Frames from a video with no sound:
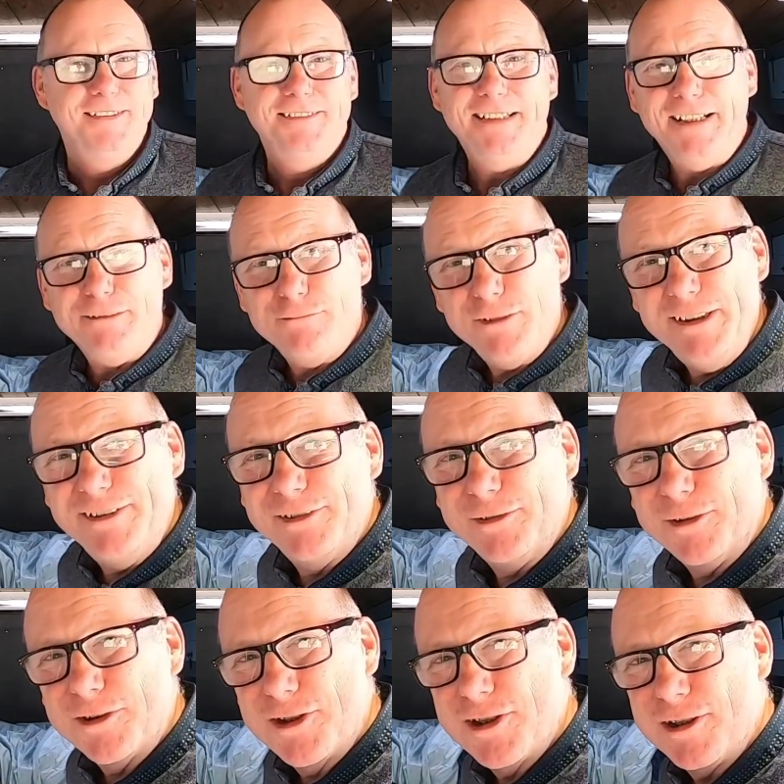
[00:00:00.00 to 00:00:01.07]
Now the reason
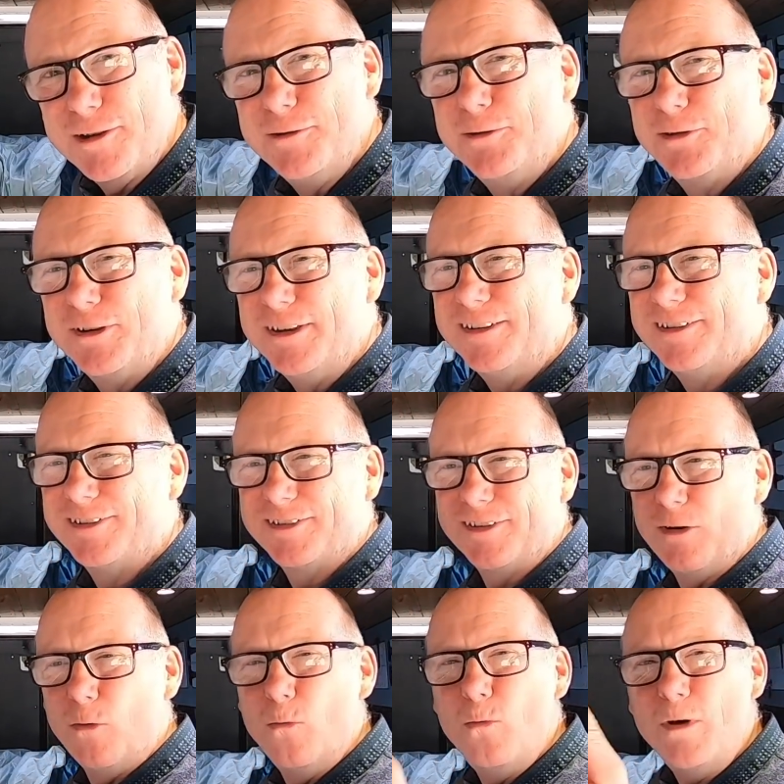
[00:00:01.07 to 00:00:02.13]
I chose this
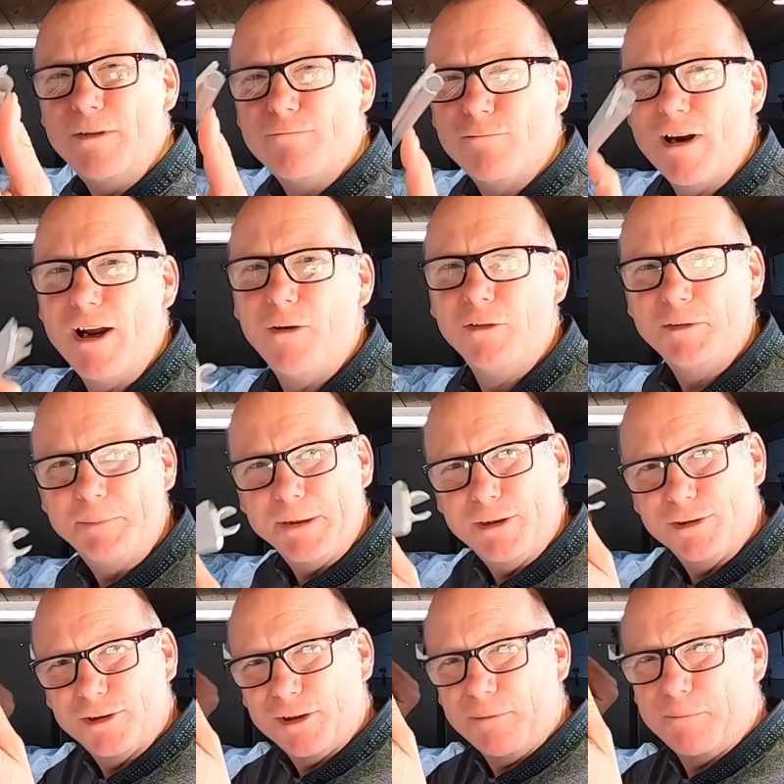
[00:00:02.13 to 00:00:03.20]
awning rail is
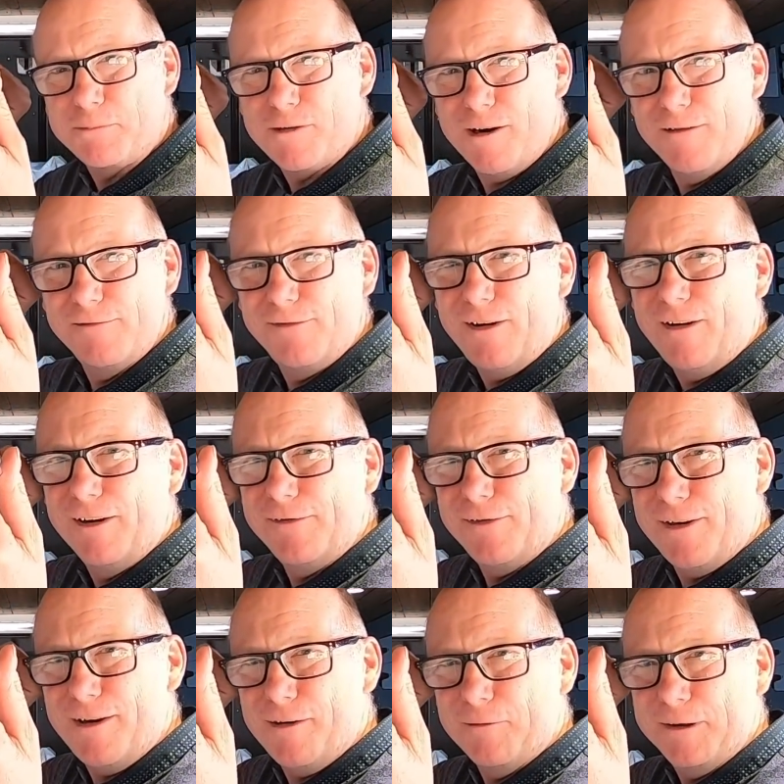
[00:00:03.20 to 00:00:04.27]
because of the profile. If
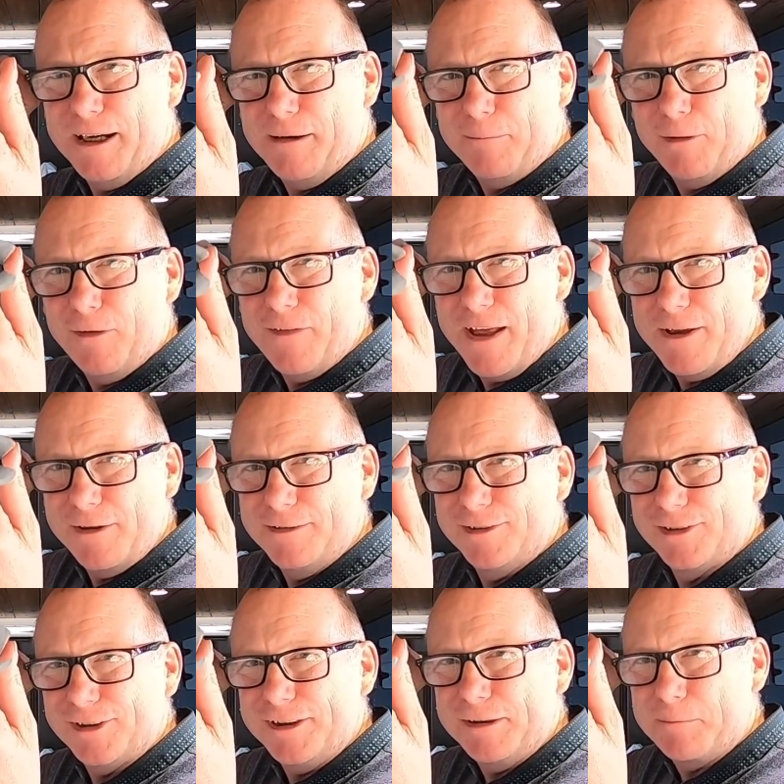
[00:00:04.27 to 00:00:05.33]
I hold it up like that, you can
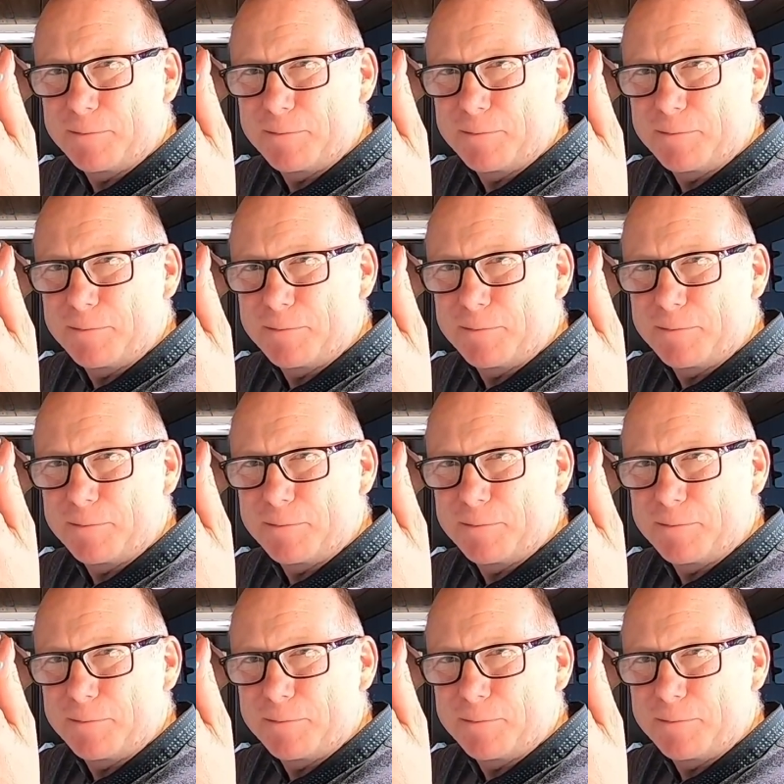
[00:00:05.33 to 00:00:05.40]
see the